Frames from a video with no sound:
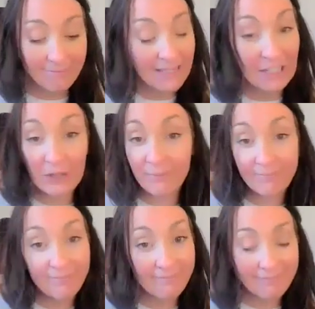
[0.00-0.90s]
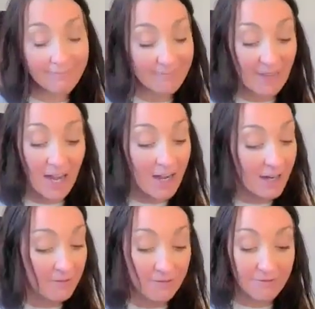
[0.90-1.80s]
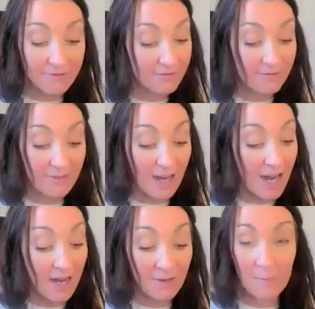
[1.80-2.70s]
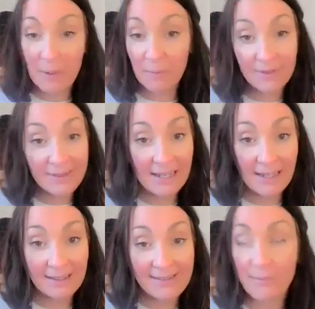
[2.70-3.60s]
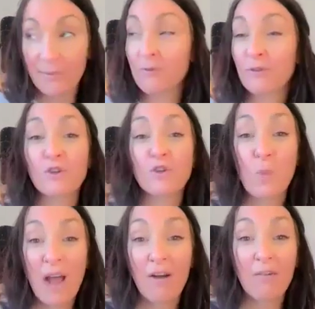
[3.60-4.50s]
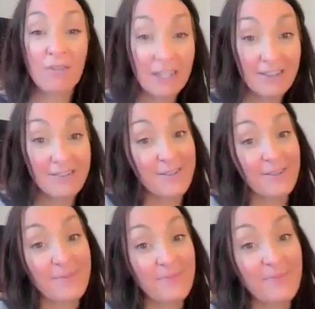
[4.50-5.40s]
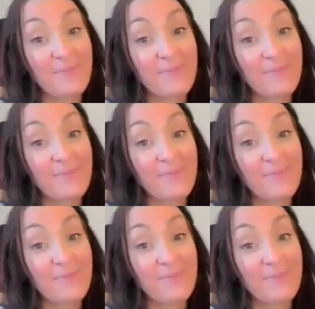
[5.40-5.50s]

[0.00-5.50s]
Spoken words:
You know, I've, I remember dating someone for 12 years